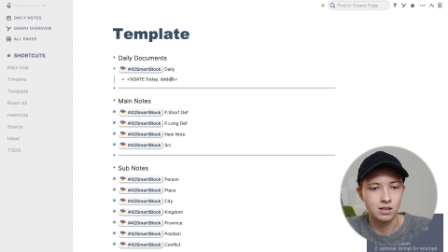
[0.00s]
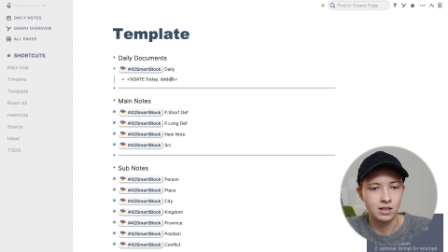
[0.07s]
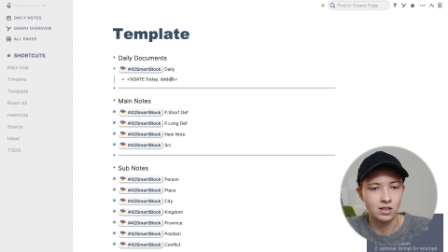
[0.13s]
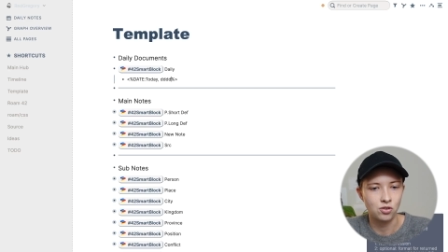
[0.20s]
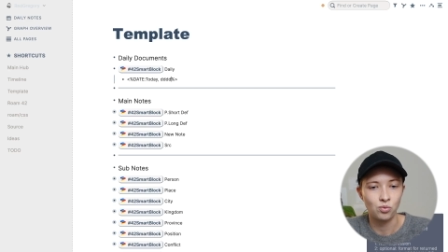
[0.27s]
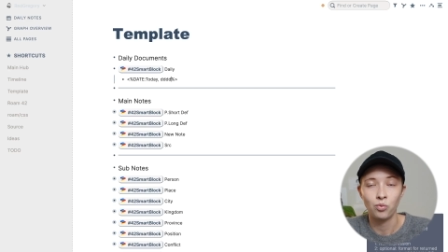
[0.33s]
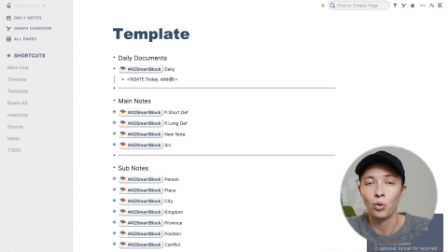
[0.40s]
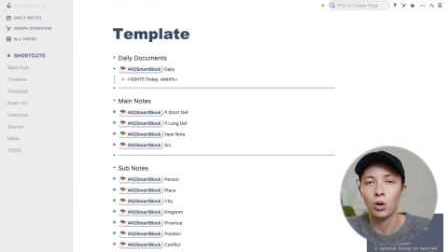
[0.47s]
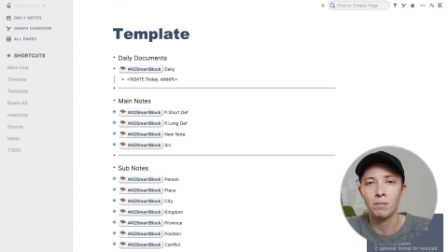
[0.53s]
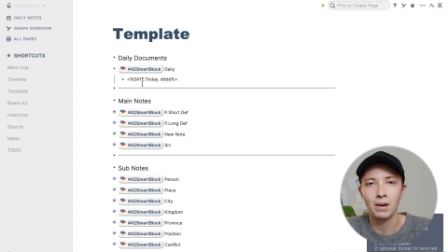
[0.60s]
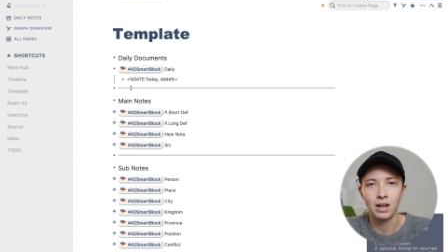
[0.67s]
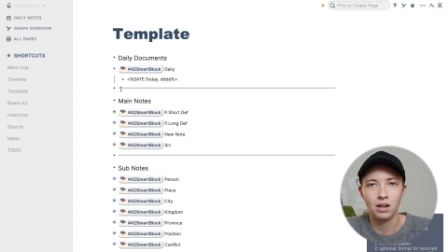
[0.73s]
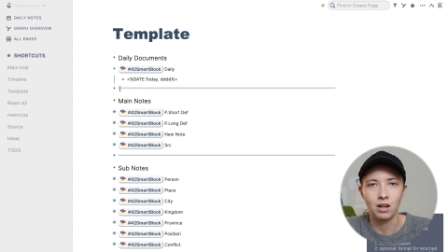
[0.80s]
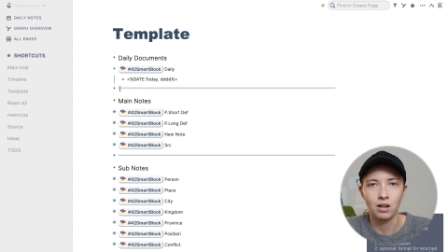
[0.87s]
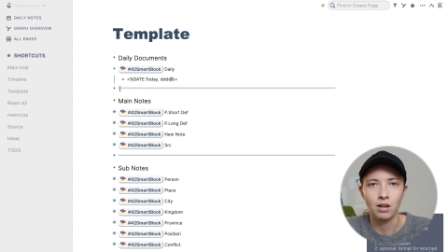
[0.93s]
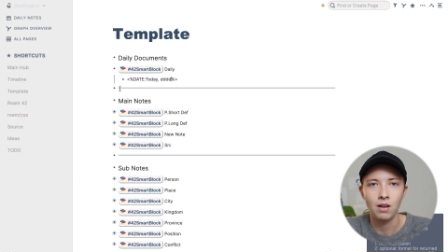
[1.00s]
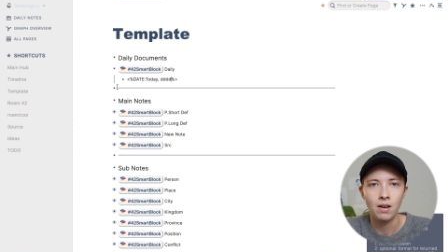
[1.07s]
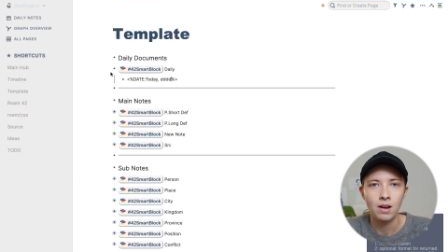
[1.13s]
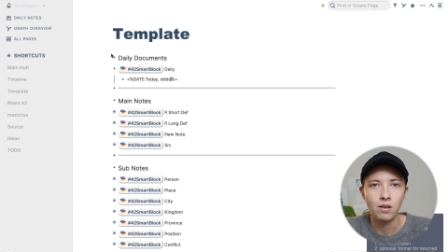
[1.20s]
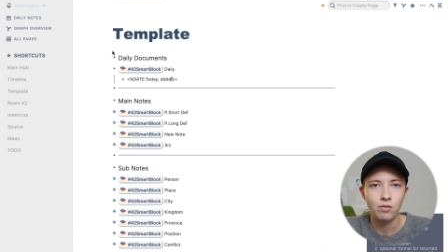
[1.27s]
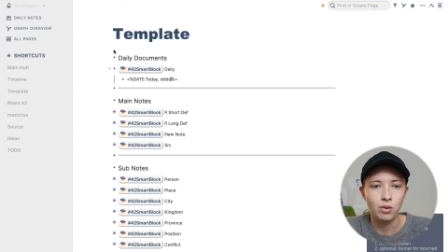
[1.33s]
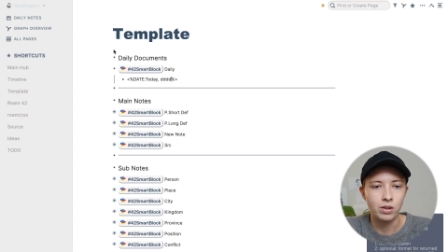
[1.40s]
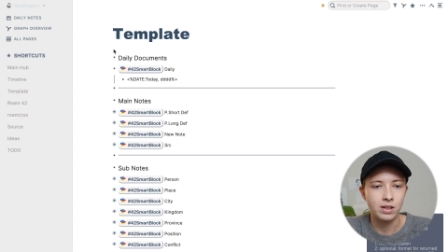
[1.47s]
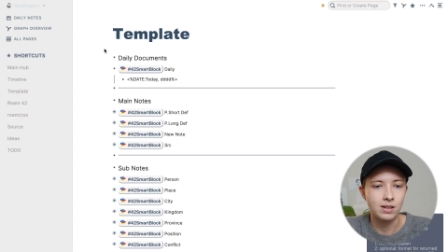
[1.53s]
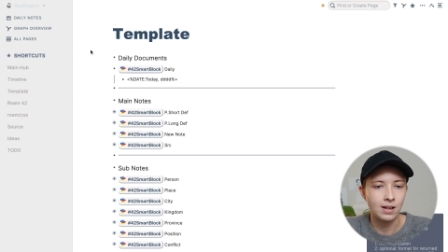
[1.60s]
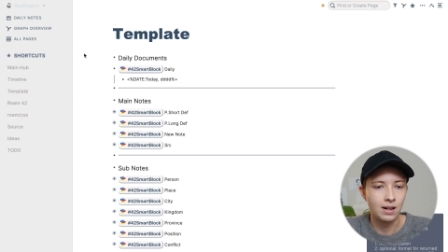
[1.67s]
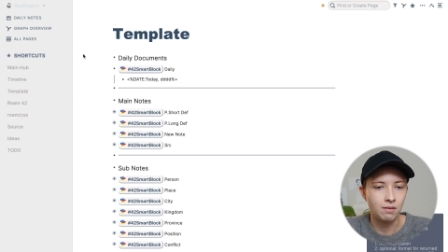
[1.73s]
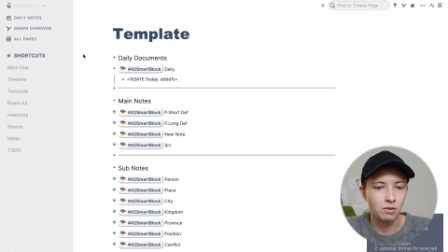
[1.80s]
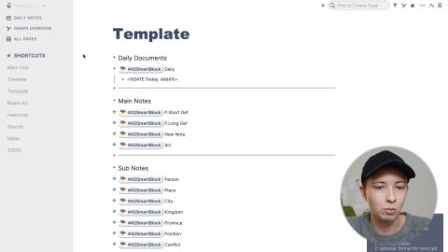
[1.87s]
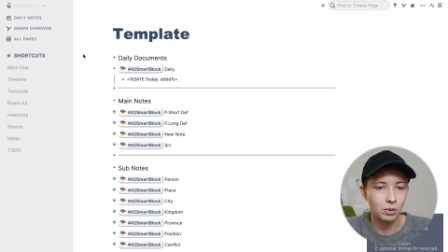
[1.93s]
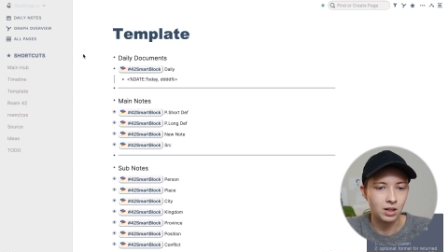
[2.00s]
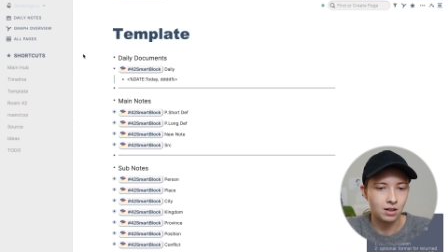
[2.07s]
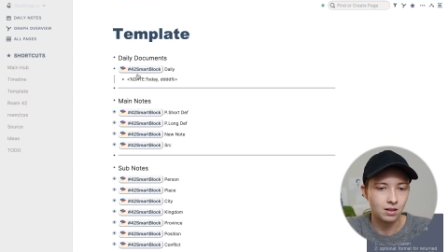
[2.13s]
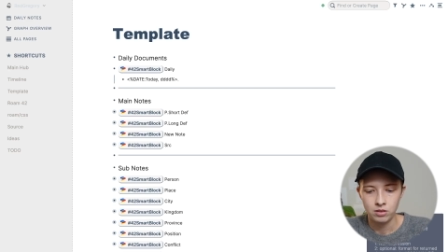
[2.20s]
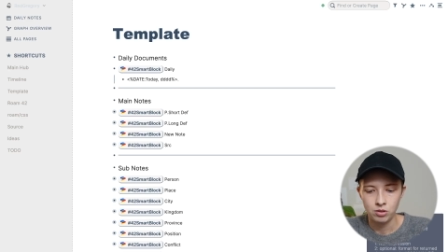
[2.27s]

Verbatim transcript: and that's formatting for the day of the week.